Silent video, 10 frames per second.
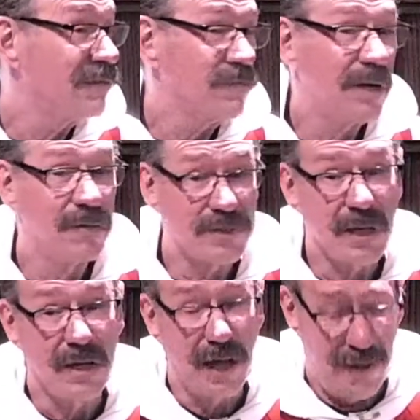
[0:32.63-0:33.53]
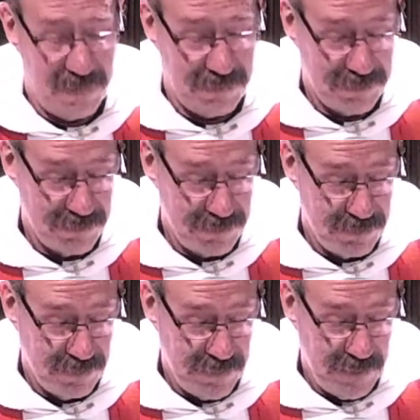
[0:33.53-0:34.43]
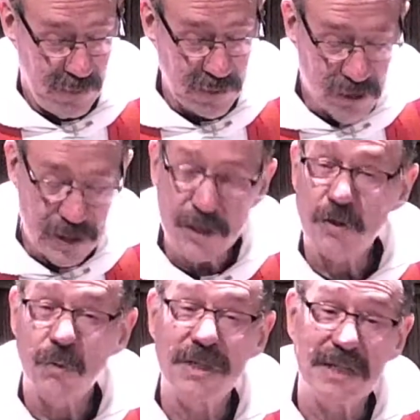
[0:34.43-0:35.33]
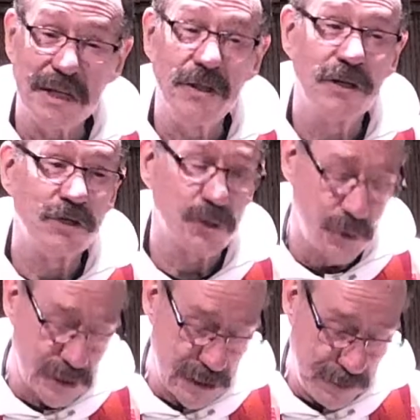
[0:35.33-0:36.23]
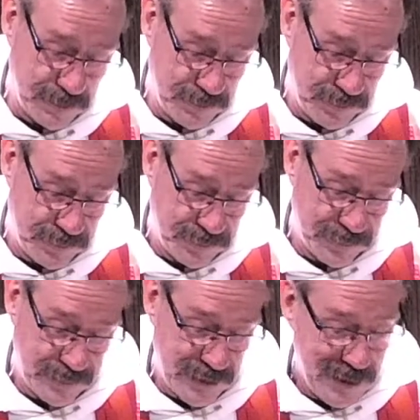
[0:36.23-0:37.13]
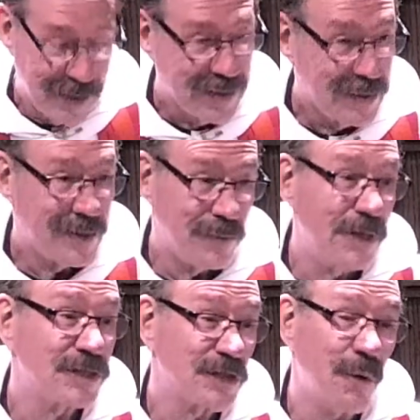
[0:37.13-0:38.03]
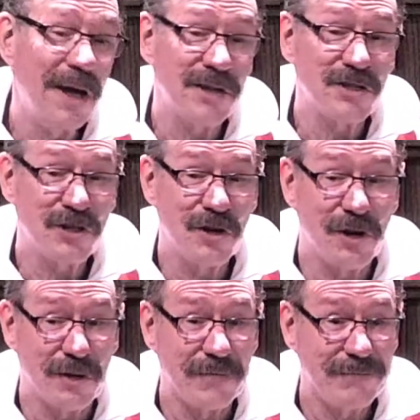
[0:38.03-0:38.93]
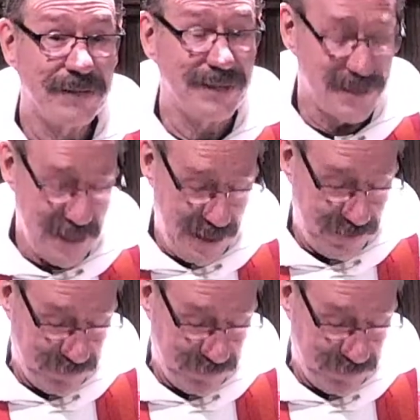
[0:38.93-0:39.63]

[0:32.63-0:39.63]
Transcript: Palm Sunday while Jesus was in Jerusalem. There was quite a stir in the city.